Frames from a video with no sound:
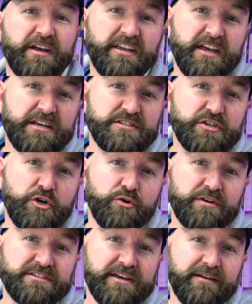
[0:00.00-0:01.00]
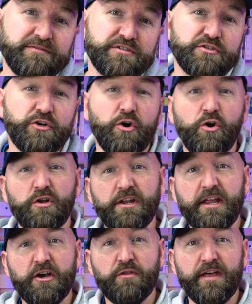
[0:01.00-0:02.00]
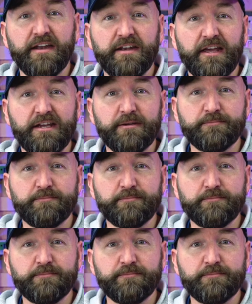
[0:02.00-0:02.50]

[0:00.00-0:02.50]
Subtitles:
I guess Cura devs took a holiday on that day.